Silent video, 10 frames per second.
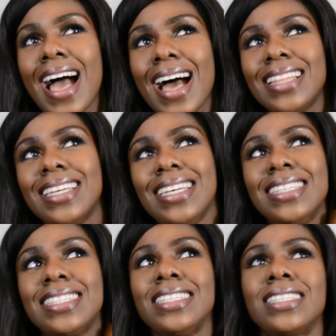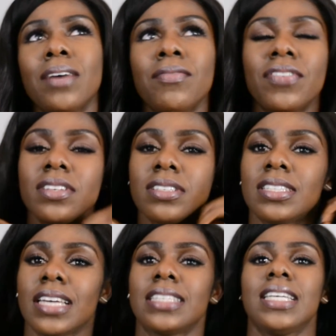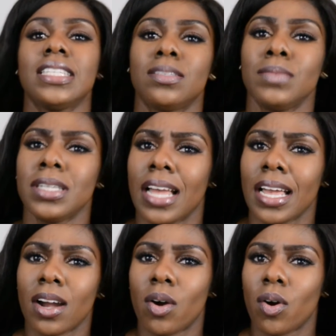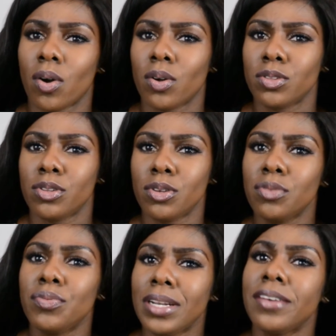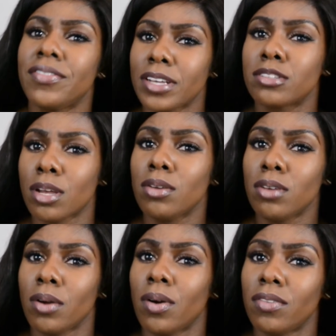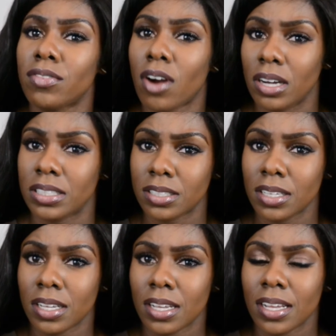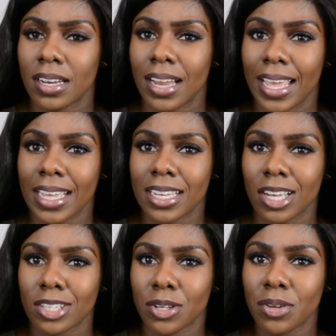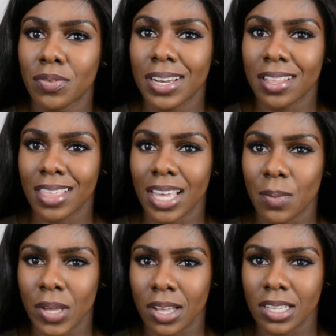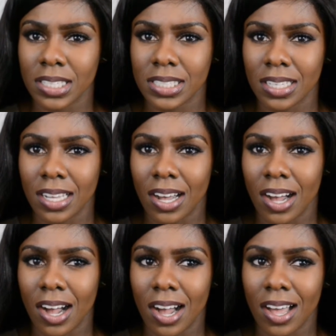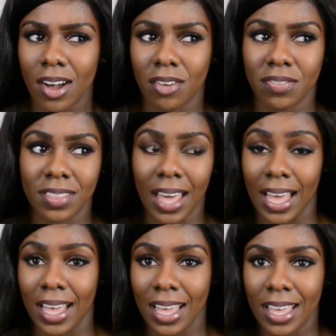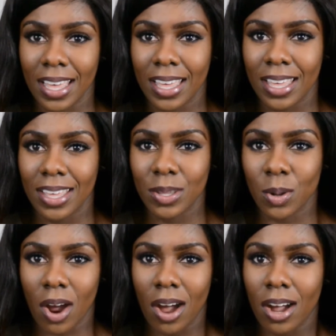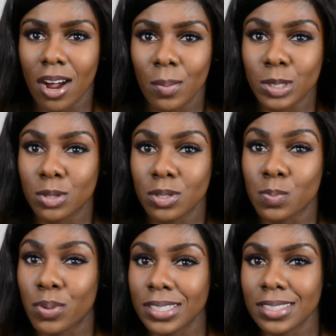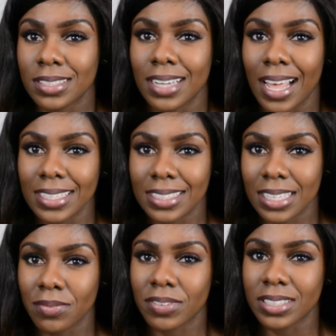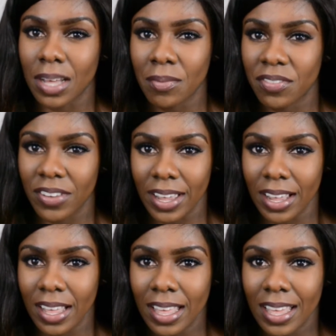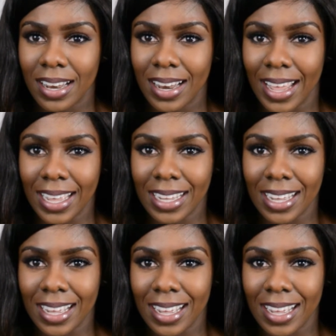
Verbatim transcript: And then instantly something just like said to me like, do you really think so low of God? Like, do you really think because of that, you can't come into his presence and ask him for something? Like,